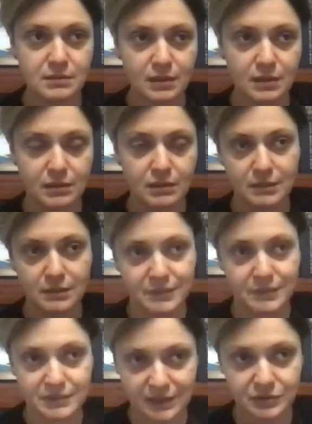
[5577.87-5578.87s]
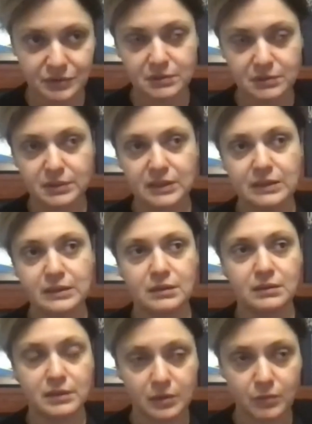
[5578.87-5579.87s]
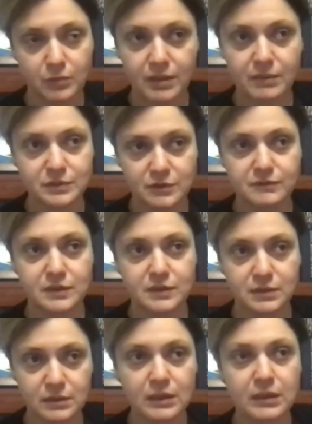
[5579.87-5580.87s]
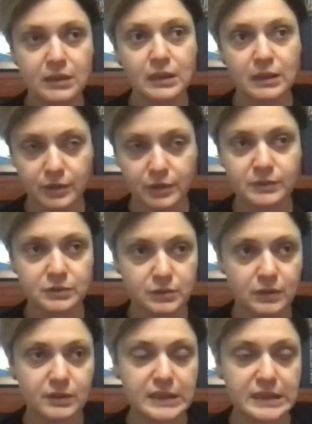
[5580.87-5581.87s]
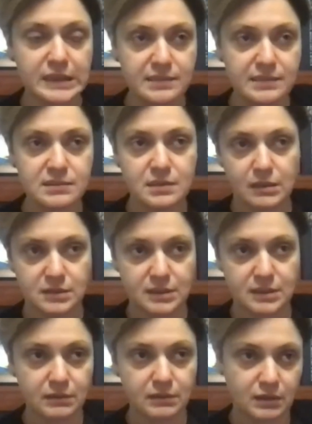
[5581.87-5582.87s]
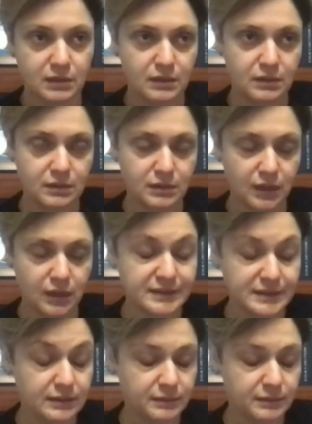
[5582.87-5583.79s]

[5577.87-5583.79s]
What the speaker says: The mandatory requirement of the employment law is still are still